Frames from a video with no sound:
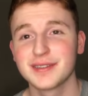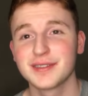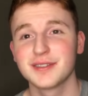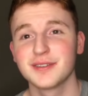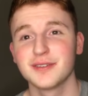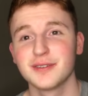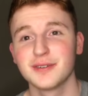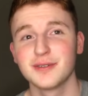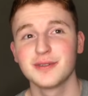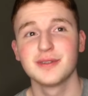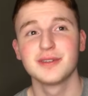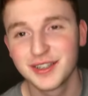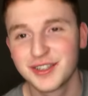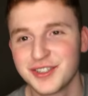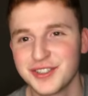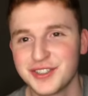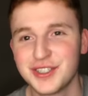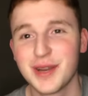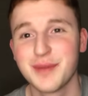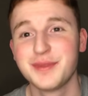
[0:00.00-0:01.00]
So
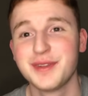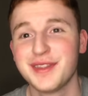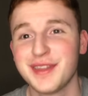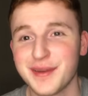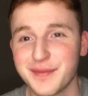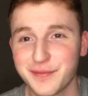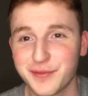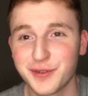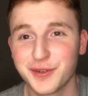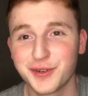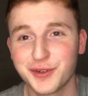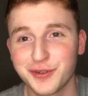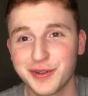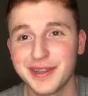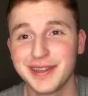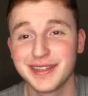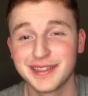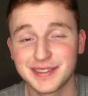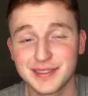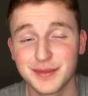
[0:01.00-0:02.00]
good job to them for
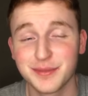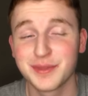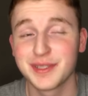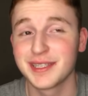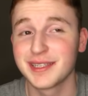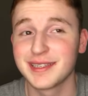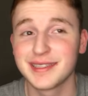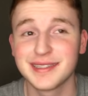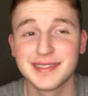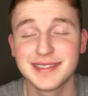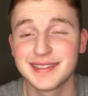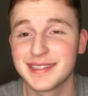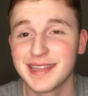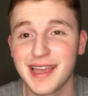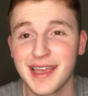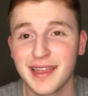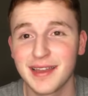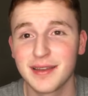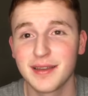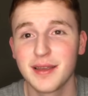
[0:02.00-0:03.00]
creating something
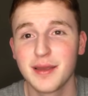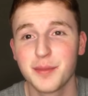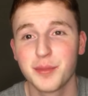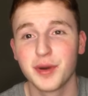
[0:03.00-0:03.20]
insane.